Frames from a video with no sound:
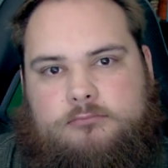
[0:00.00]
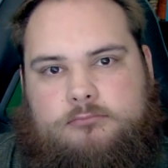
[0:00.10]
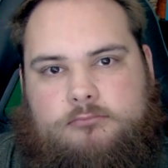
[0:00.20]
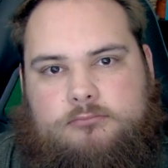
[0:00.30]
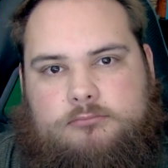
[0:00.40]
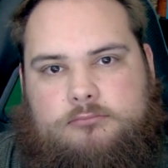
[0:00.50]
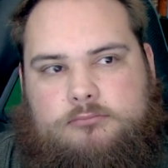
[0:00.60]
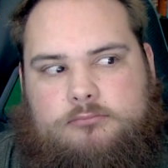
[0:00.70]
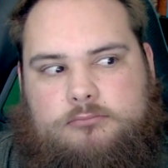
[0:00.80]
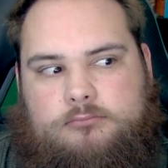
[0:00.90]

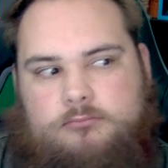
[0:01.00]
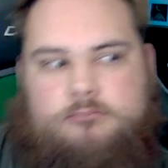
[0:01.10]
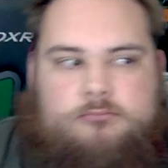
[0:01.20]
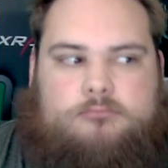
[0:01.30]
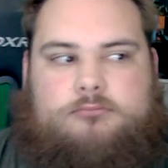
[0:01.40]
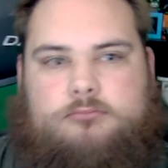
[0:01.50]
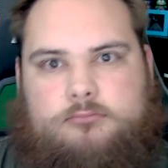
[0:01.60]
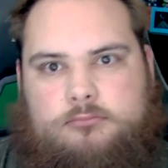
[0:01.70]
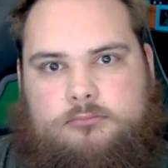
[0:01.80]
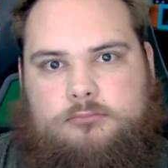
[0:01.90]

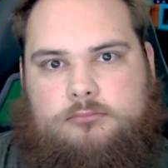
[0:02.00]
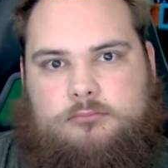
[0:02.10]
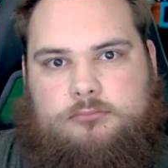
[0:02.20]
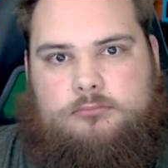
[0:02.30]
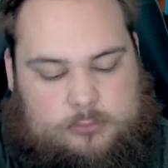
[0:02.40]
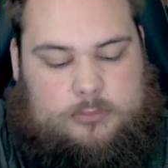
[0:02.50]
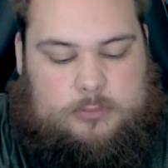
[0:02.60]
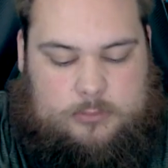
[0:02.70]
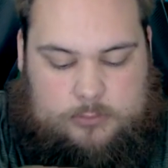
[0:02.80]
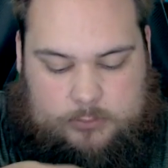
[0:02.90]

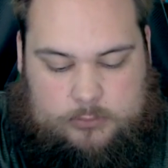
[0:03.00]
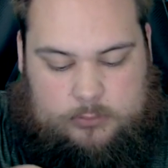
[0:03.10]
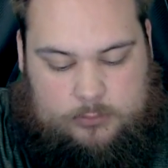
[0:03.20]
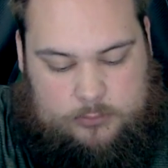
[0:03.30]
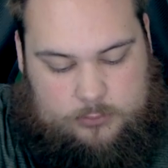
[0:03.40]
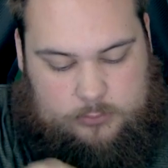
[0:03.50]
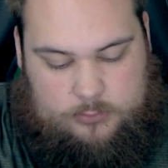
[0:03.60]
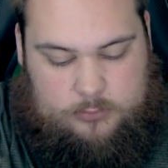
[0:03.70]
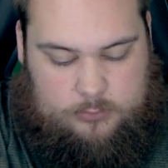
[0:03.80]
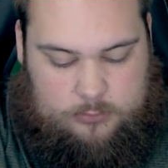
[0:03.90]

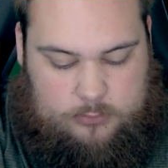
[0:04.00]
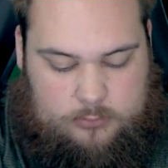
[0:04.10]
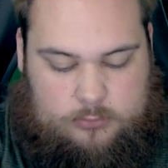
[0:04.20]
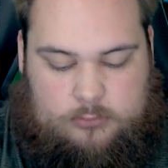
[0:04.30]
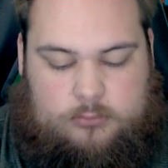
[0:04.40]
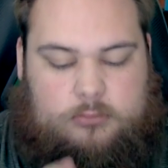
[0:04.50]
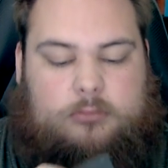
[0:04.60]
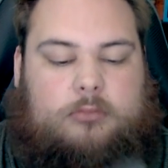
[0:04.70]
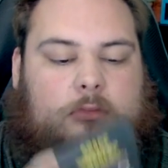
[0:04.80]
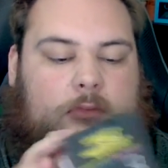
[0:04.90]

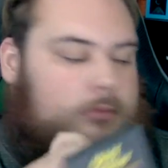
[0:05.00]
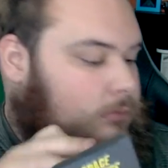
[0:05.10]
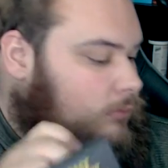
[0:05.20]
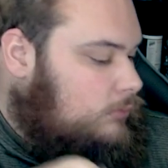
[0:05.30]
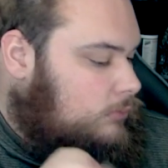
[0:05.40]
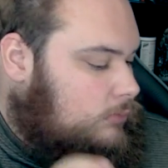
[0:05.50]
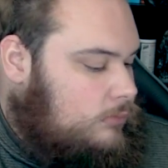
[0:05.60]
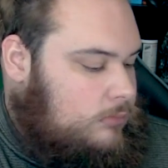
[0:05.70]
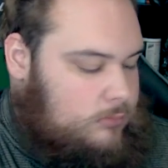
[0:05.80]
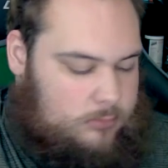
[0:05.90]

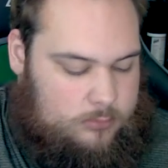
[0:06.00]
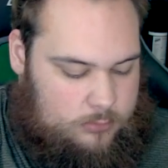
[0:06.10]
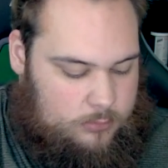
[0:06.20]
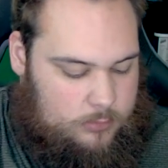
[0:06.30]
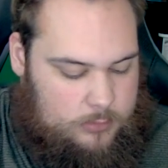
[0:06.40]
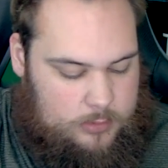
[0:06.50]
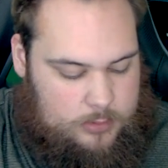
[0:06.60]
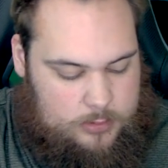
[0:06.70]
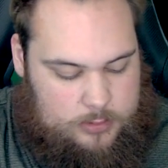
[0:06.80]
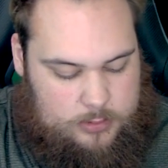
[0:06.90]

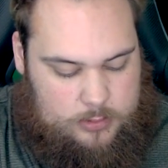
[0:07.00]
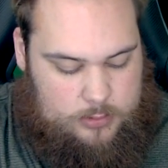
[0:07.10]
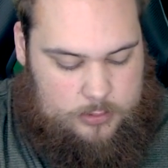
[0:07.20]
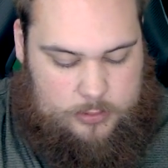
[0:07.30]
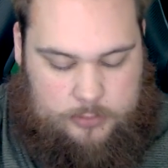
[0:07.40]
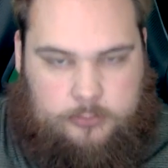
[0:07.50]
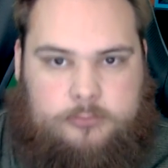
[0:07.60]
Nothing is said.